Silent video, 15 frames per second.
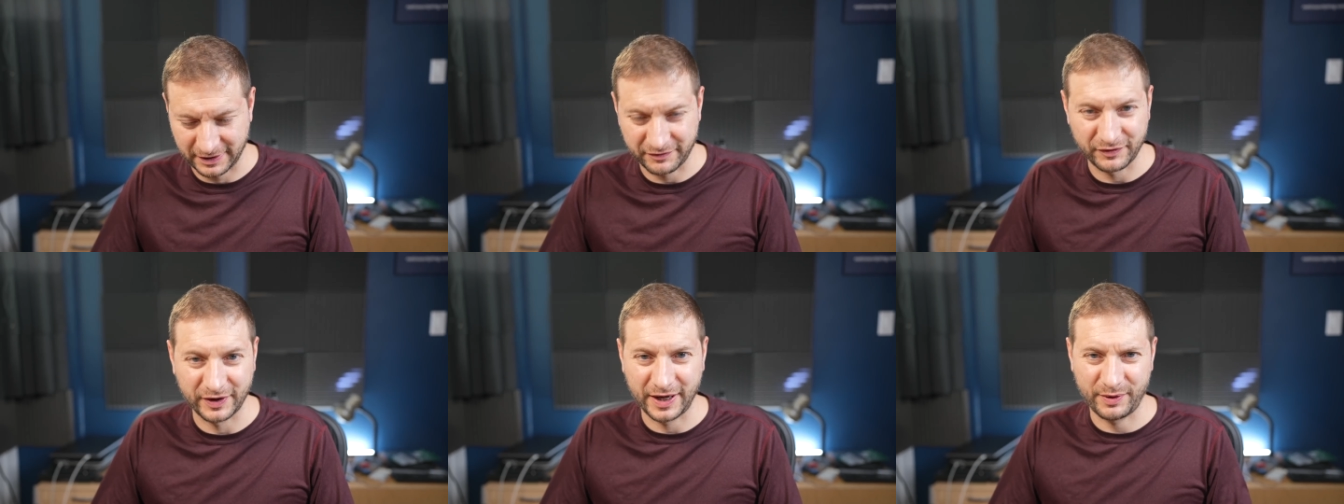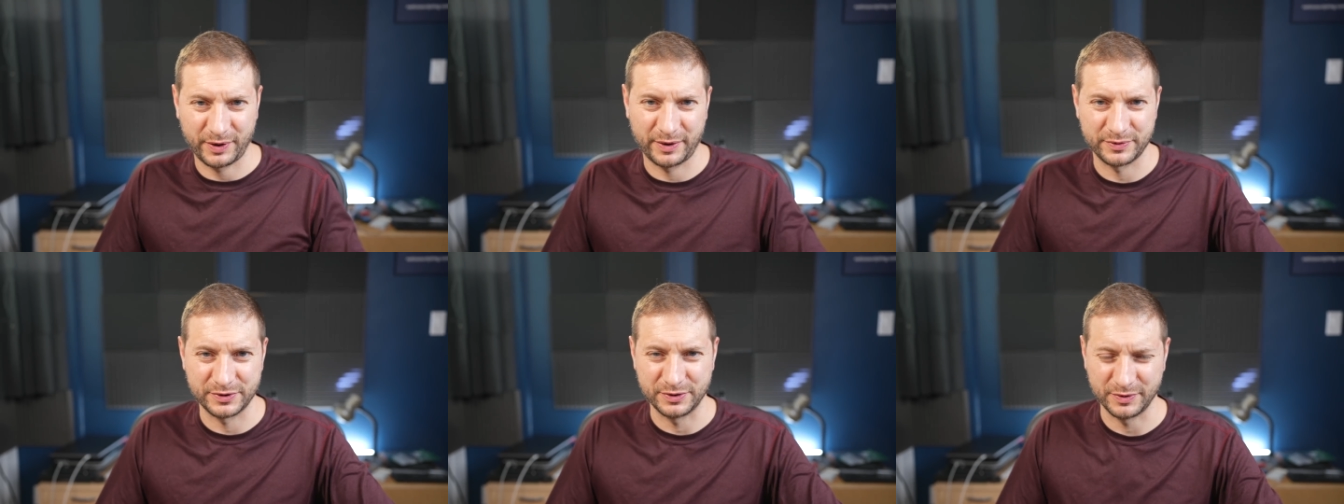I forgot
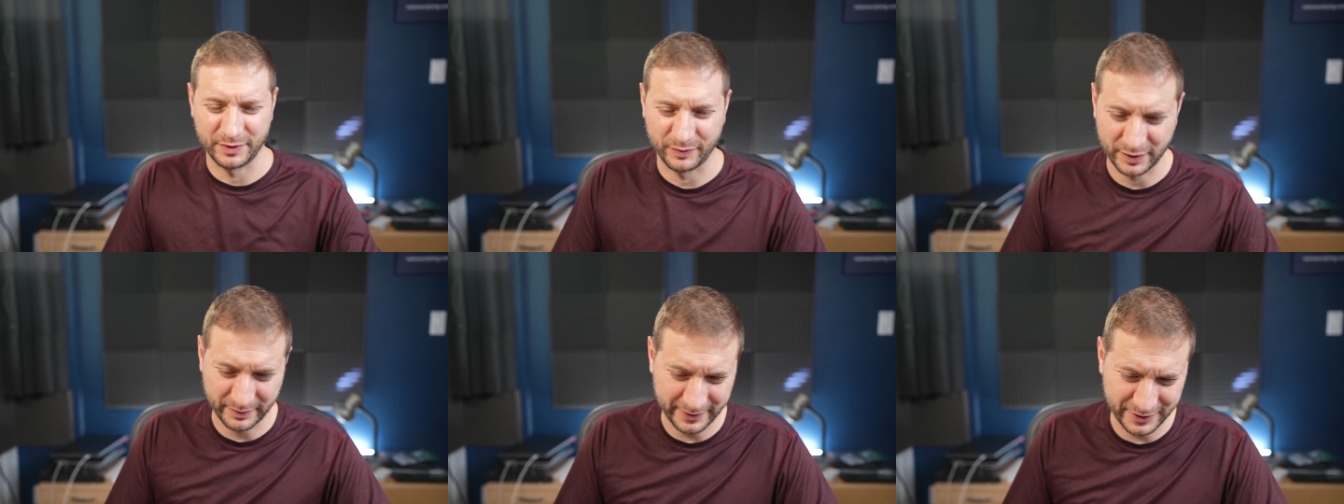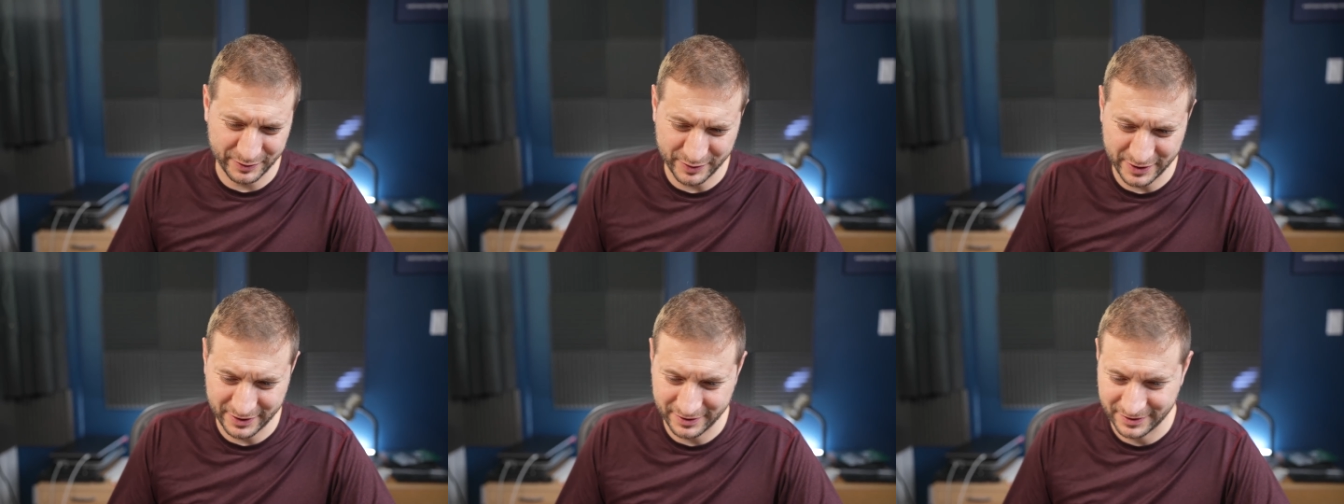what I was doing. What am I
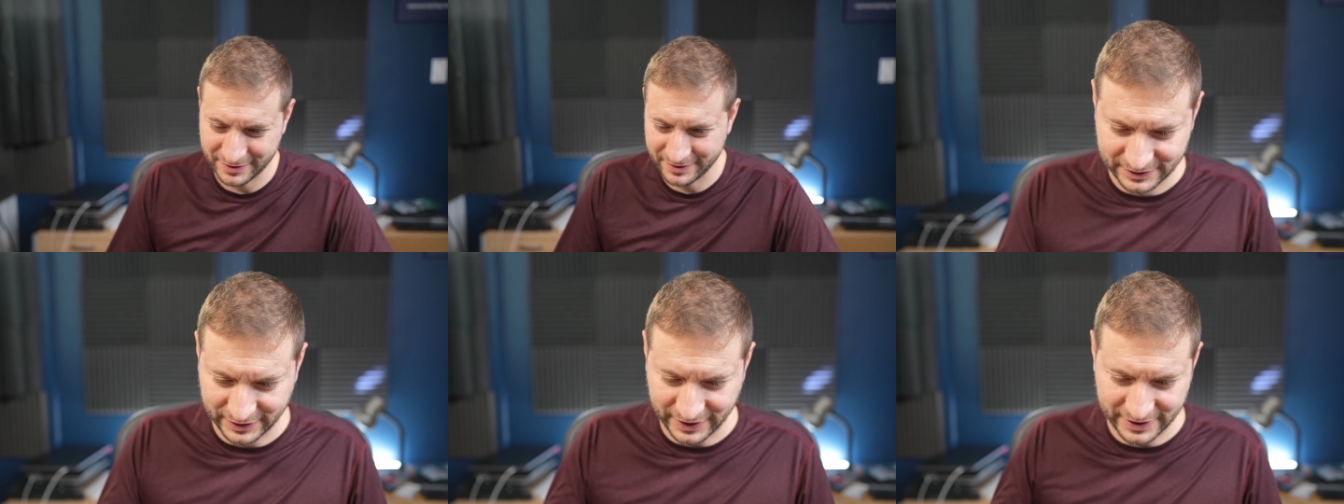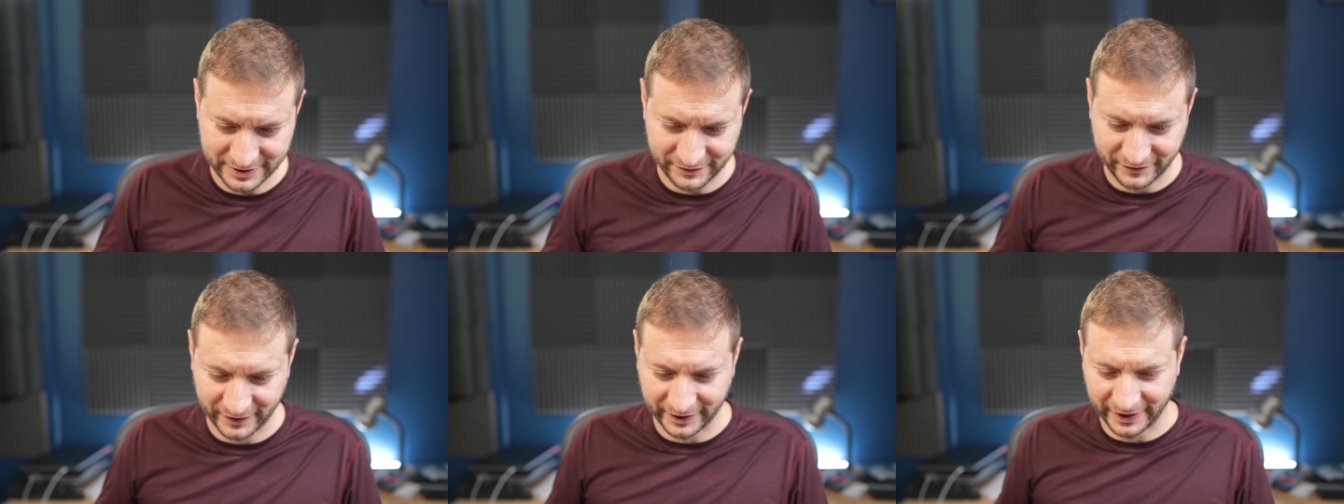doing? Today's
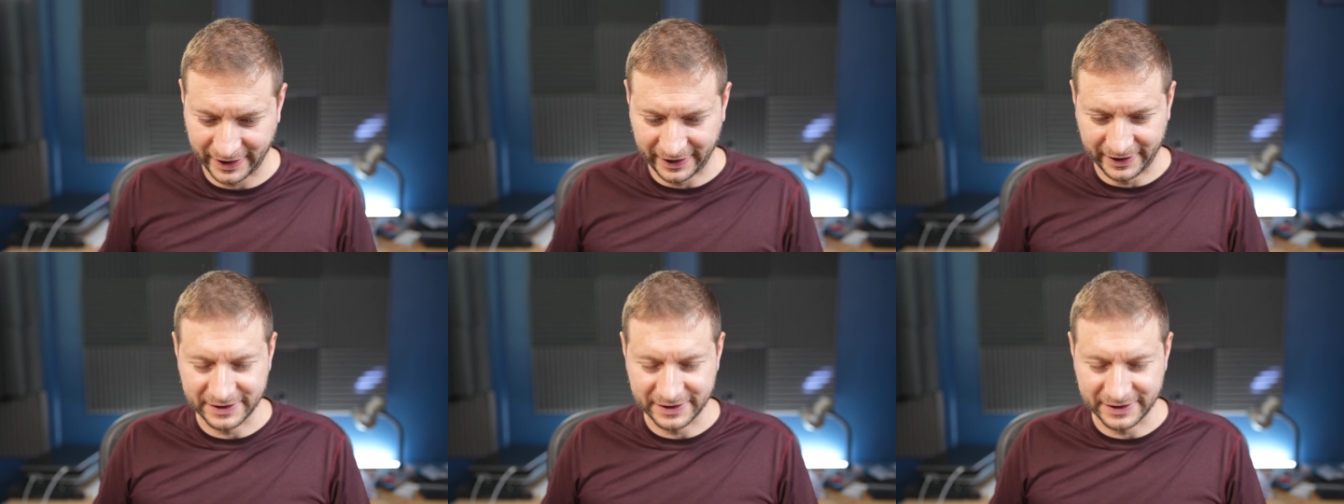a fun day.